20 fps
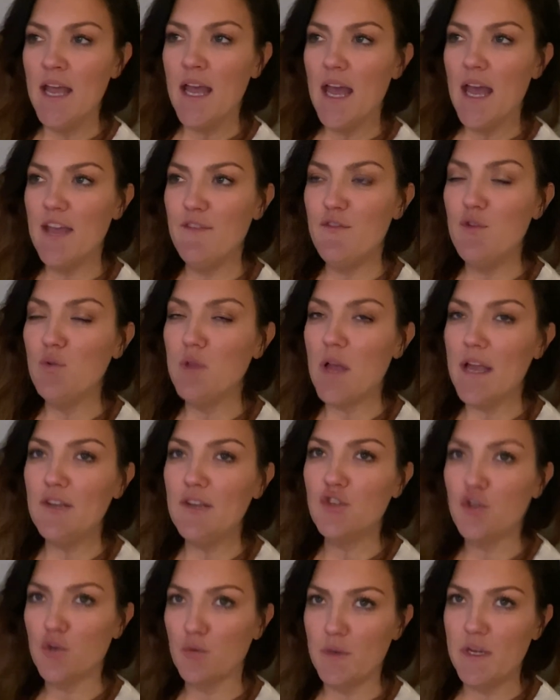If you like
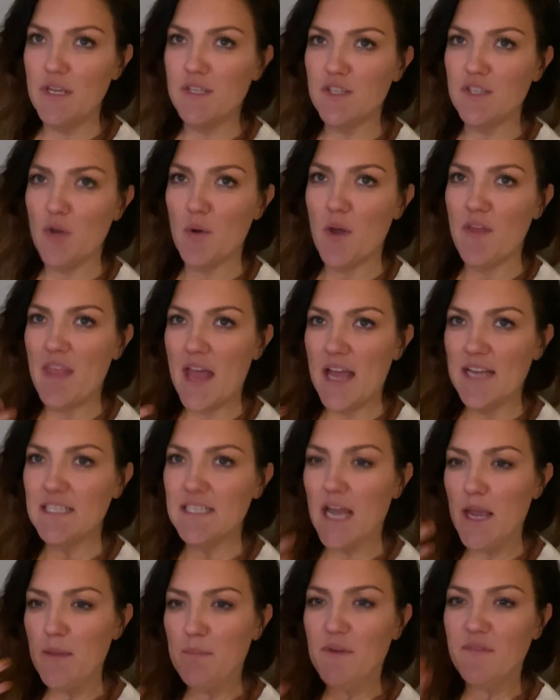chorizo and that
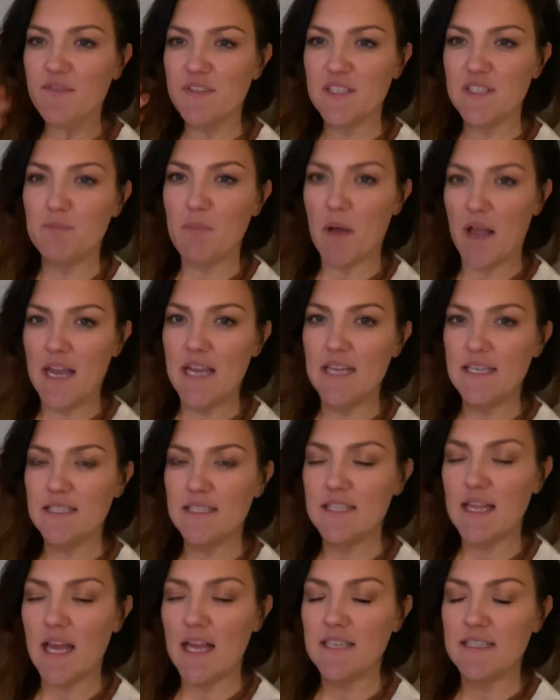type of spice,
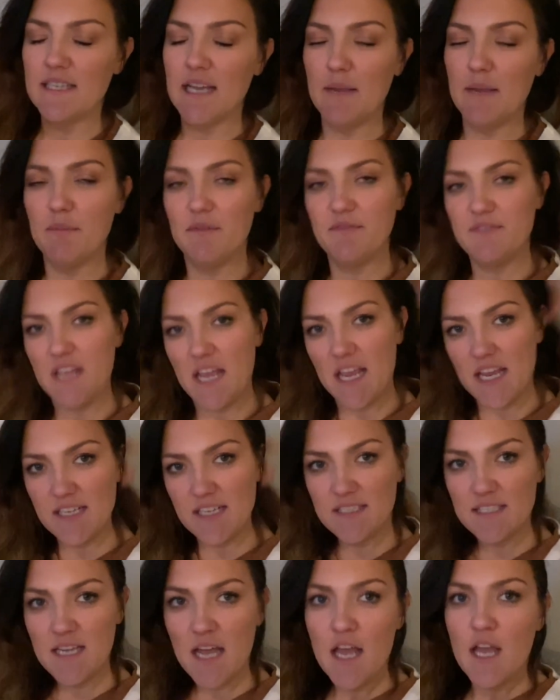that type of
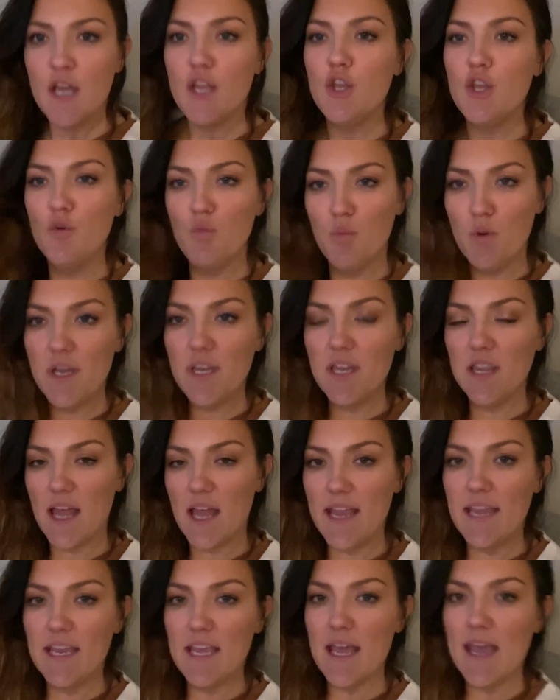taste, you would
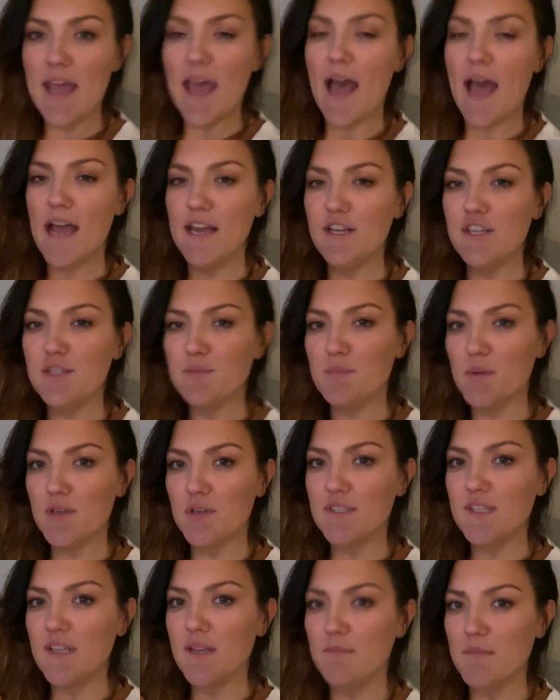like it. I just
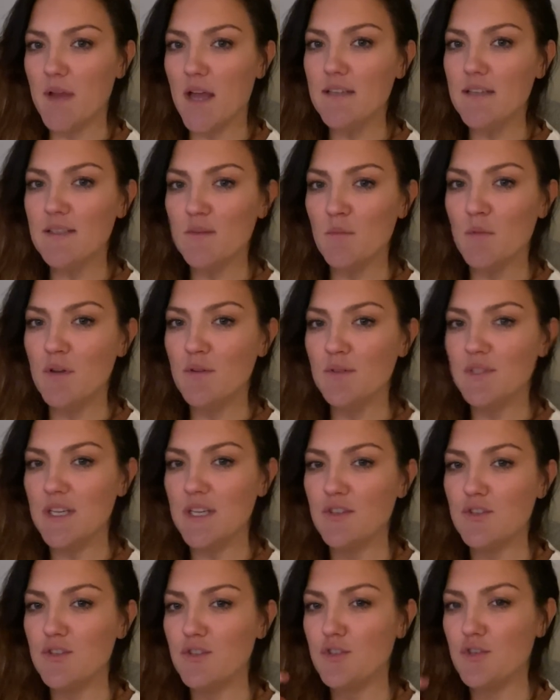personally am not someone who's
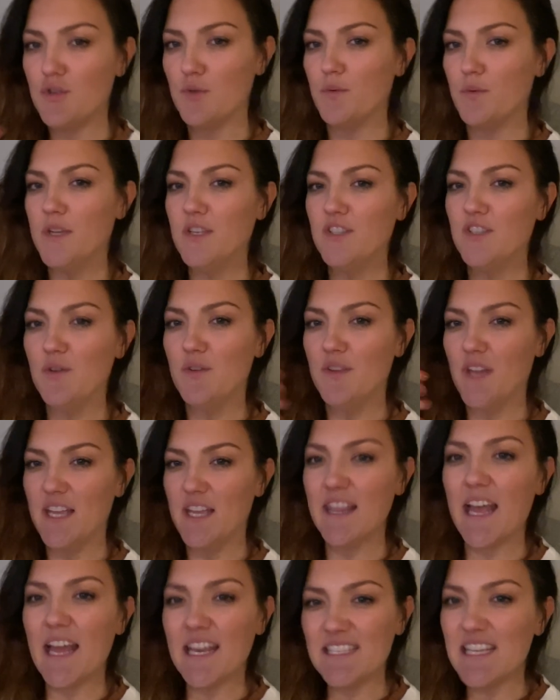into chorizo and like
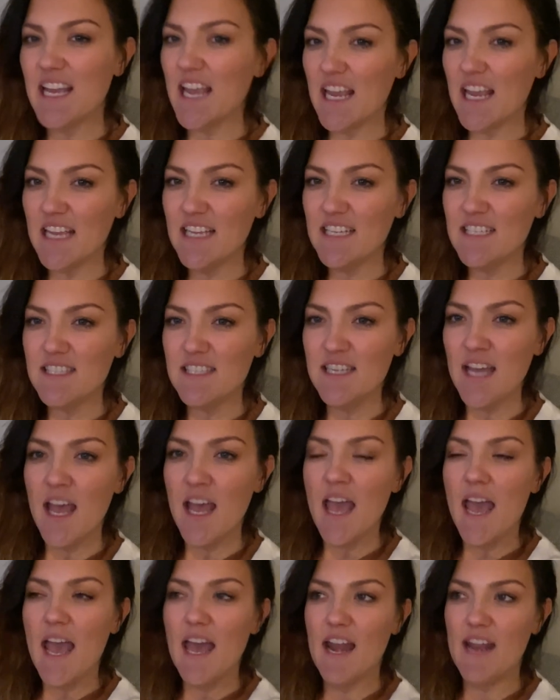that taste.
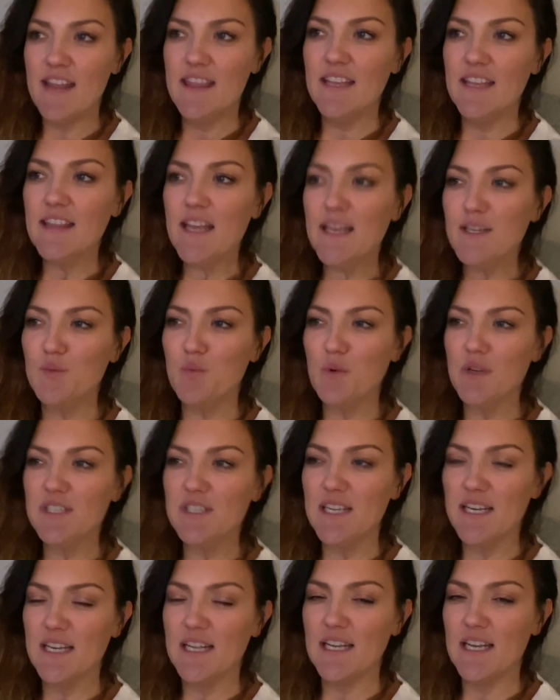And I think that's what
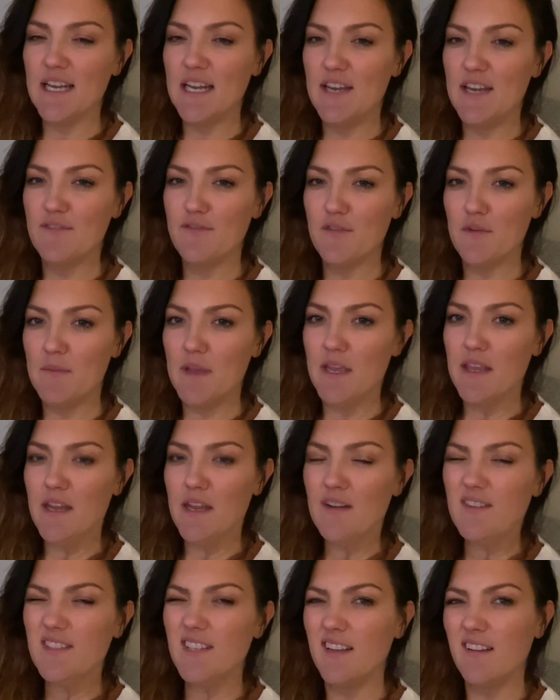did it in for me, that
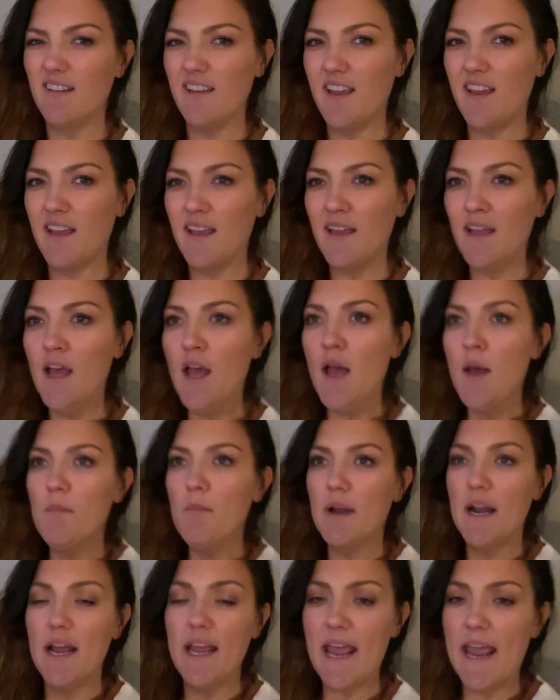I was like, eh.
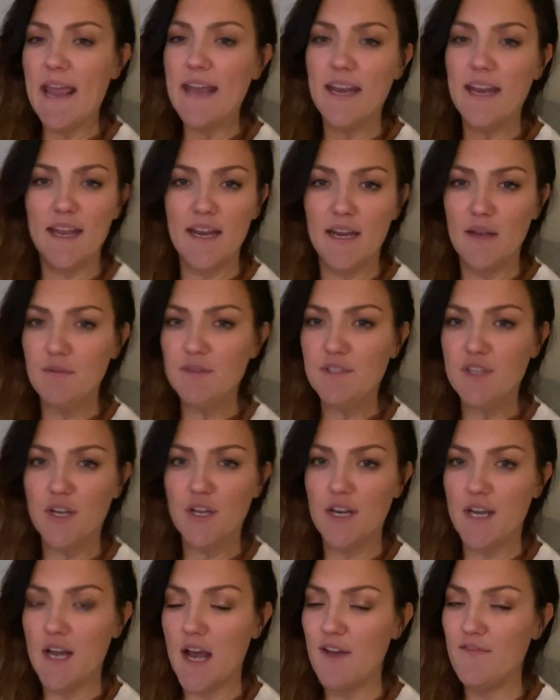But I ate it. It was good
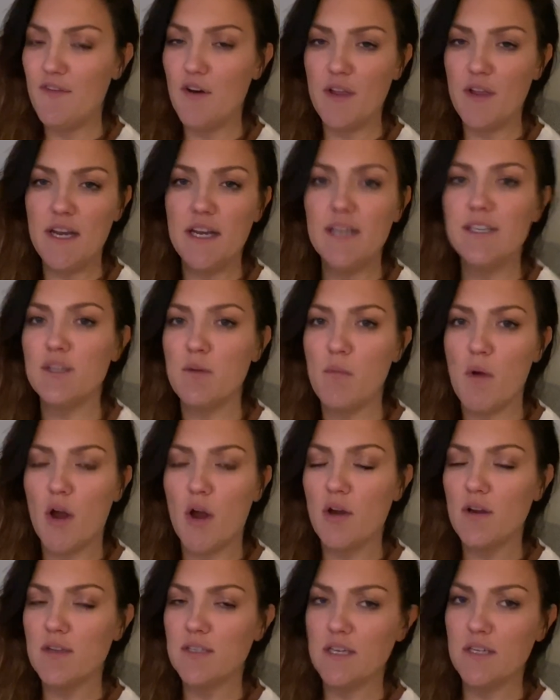enough. I'll eat it tomorrow
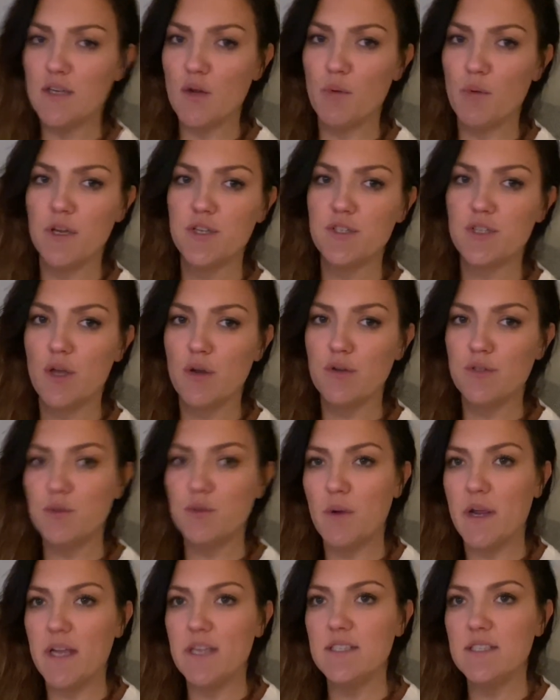because I don't want it to go to
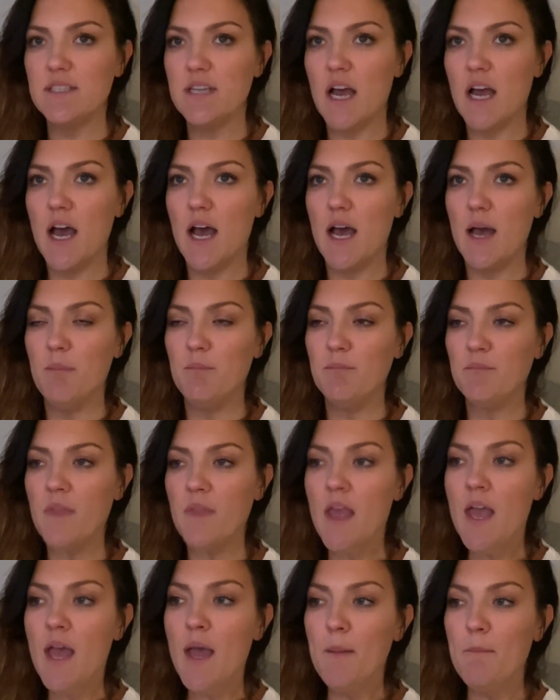waste.
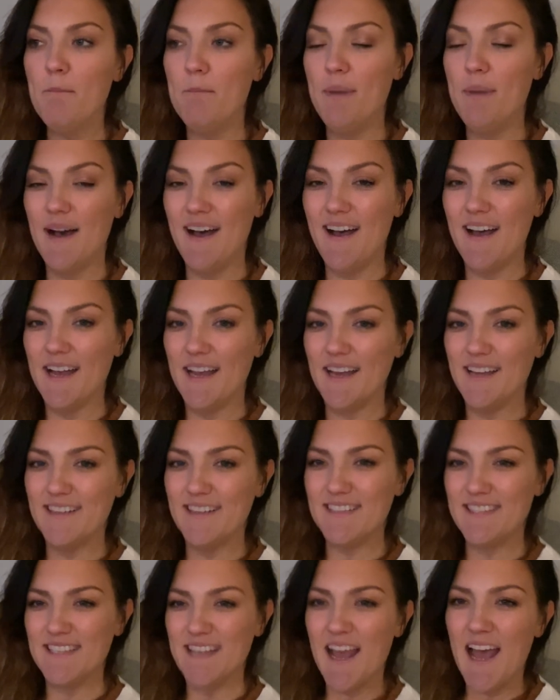
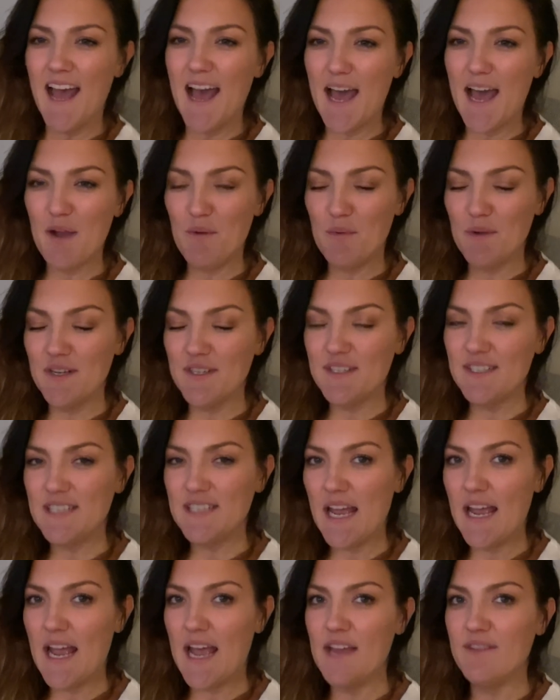But I will
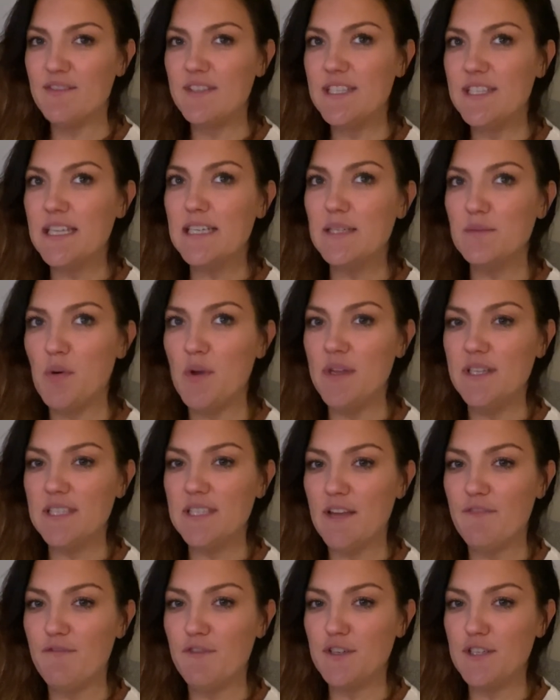say I have 6 points
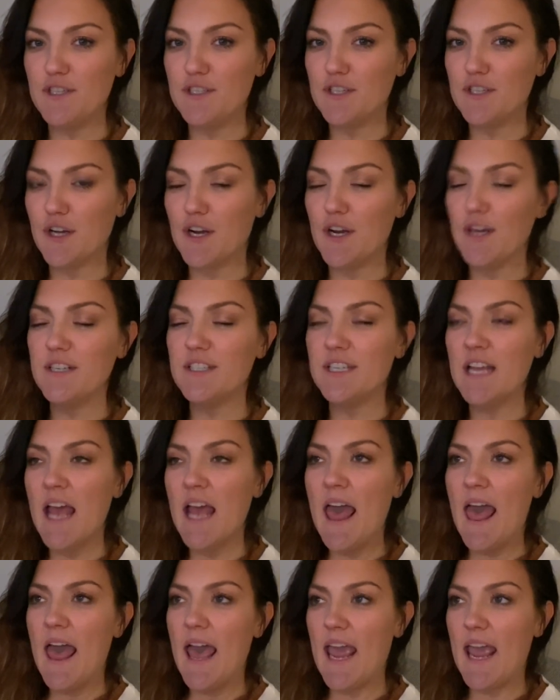left for dessert,
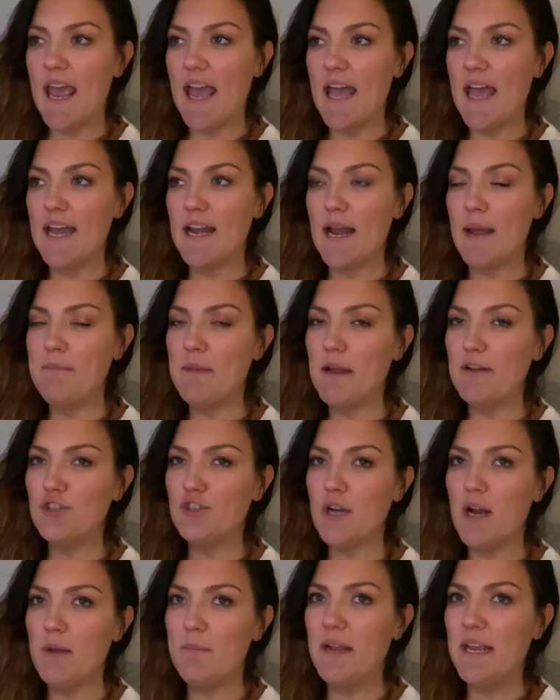and I'm not
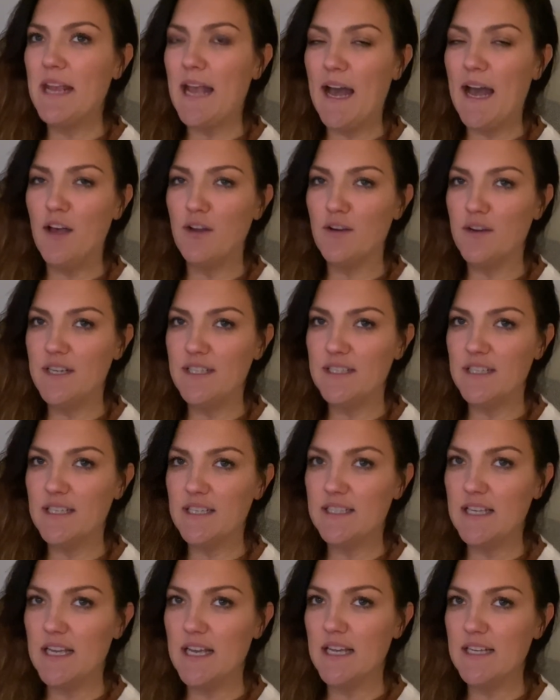sure how many calories
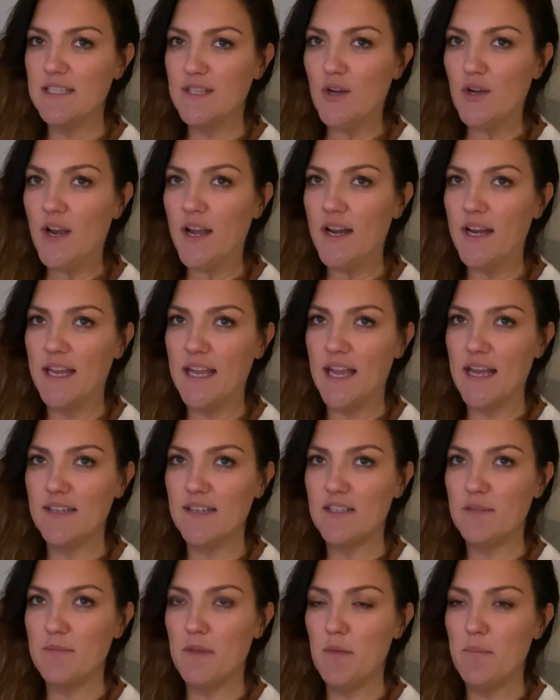this is. I'll kind of
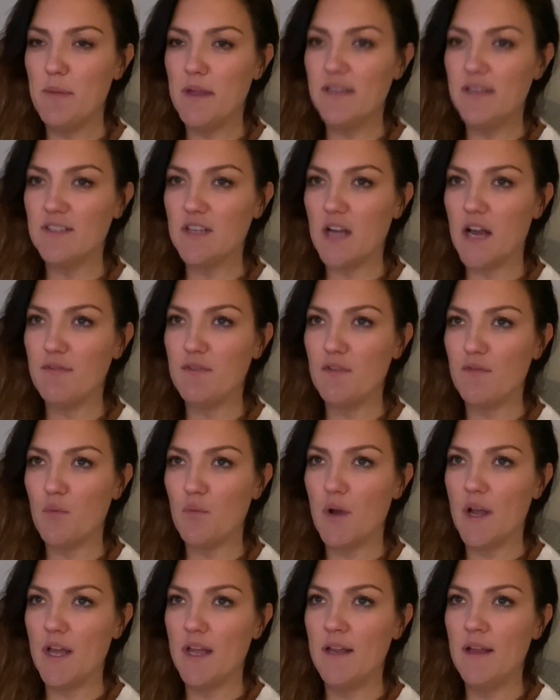guesstimate based off of
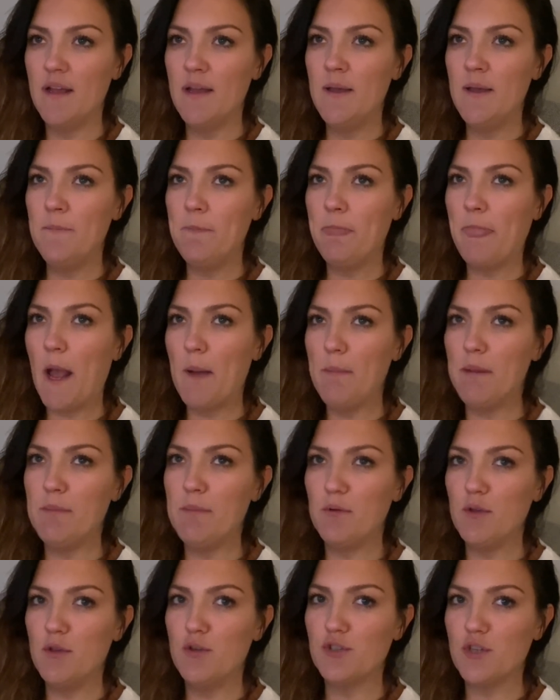what, how
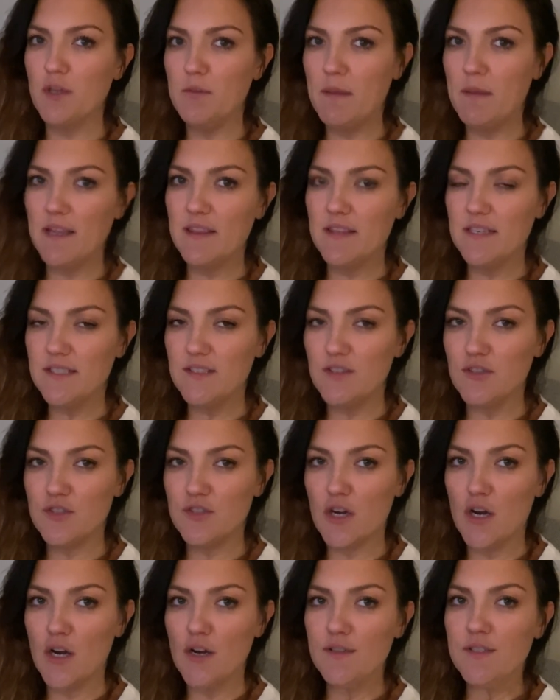people usually make this
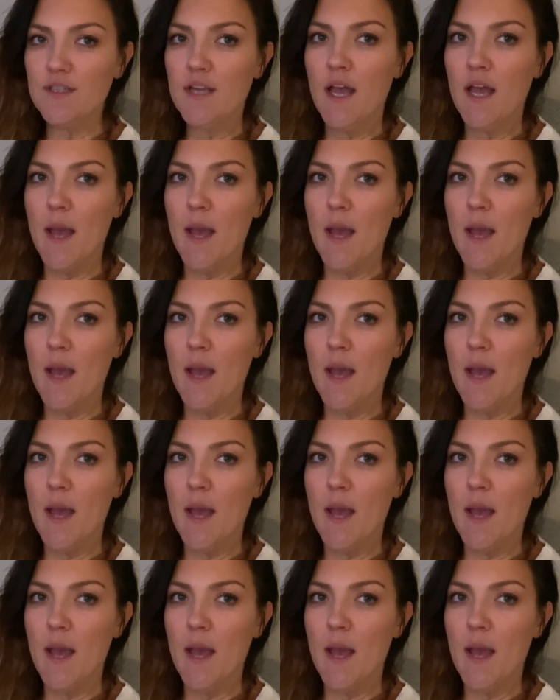dessert.